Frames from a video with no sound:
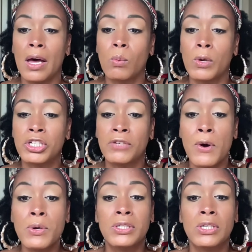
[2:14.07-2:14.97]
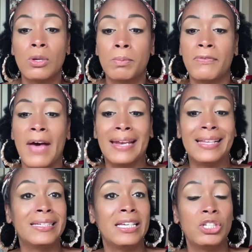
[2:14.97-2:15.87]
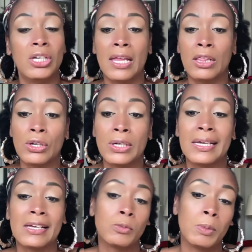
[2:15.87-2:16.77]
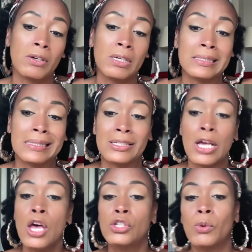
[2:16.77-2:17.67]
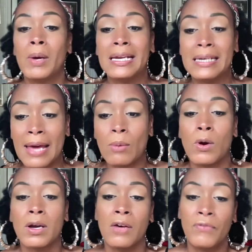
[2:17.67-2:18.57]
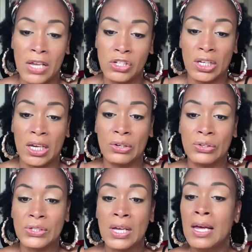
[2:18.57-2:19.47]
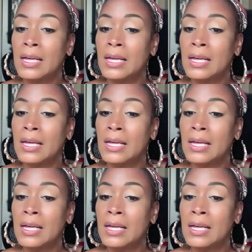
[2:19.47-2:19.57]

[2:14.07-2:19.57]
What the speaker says: where she focuses on providing teaching and learning experiences to a network of educators.